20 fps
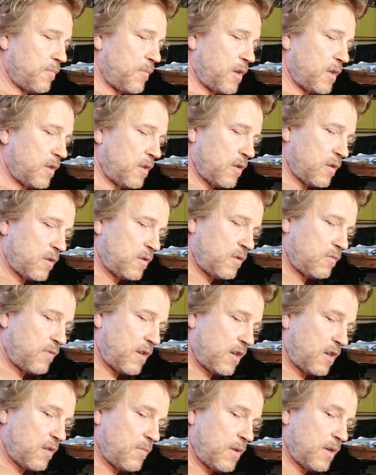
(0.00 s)
My doctor
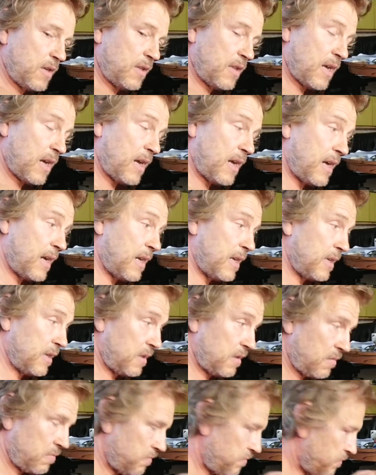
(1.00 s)
recommended that, and